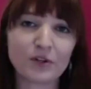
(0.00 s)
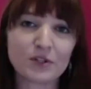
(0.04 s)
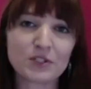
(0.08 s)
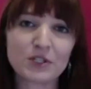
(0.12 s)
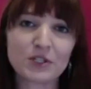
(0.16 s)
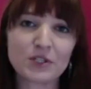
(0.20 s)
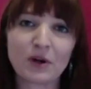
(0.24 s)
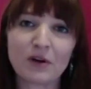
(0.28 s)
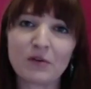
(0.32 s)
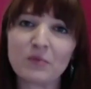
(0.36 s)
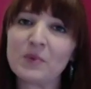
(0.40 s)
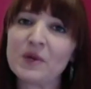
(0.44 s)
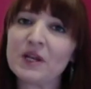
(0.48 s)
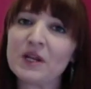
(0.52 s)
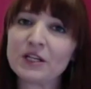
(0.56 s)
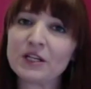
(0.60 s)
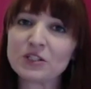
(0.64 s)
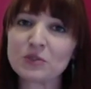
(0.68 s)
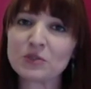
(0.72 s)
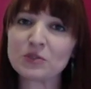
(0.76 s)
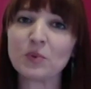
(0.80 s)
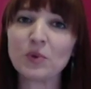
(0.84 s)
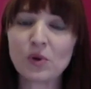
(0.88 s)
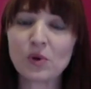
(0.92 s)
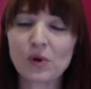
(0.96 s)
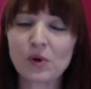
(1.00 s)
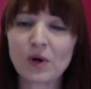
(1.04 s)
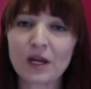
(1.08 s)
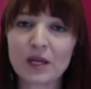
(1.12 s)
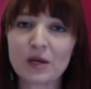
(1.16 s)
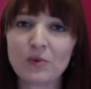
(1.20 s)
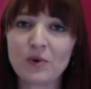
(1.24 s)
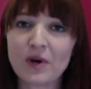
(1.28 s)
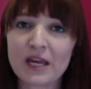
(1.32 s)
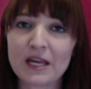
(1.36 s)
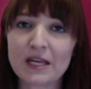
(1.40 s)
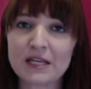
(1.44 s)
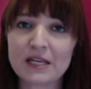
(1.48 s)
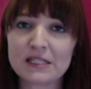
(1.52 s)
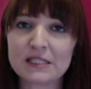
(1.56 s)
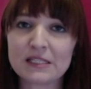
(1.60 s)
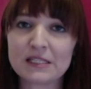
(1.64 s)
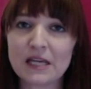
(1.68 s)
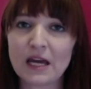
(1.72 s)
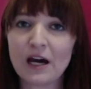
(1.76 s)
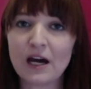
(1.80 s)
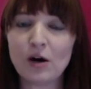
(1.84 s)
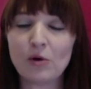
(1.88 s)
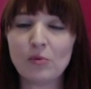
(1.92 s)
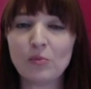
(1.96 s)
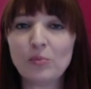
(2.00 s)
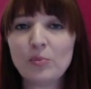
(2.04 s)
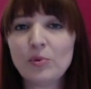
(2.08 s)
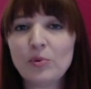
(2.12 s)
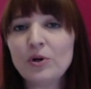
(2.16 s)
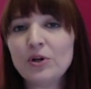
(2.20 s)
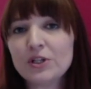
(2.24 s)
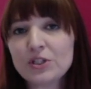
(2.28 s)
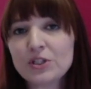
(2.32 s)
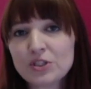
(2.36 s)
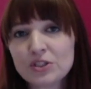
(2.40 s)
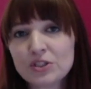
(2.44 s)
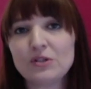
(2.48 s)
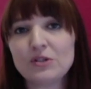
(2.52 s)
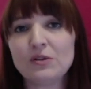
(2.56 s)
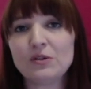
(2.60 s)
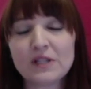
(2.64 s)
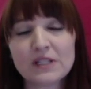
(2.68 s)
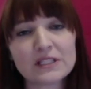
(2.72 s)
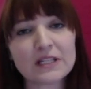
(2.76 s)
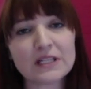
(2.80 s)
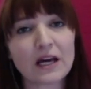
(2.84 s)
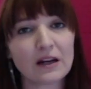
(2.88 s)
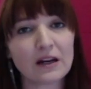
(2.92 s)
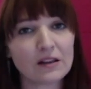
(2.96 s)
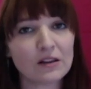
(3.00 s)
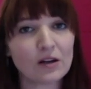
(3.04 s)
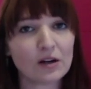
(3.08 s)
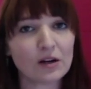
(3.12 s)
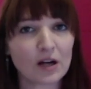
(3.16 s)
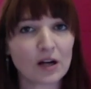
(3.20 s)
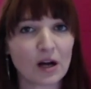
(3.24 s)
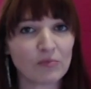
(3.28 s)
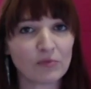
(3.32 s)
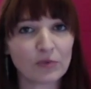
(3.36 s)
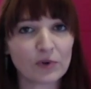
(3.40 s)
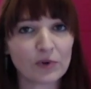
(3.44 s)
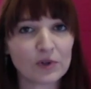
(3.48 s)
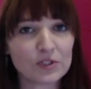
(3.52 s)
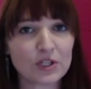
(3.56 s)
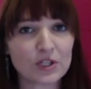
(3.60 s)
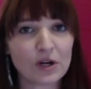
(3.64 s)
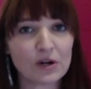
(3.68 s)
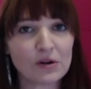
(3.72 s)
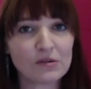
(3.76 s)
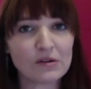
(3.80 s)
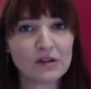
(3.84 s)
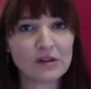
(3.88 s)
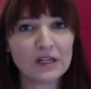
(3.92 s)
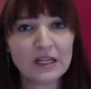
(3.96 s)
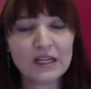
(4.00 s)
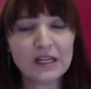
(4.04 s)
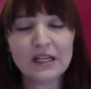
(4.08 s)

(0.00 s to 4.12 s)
So I've been exploring ways to help push students out of their comfort zone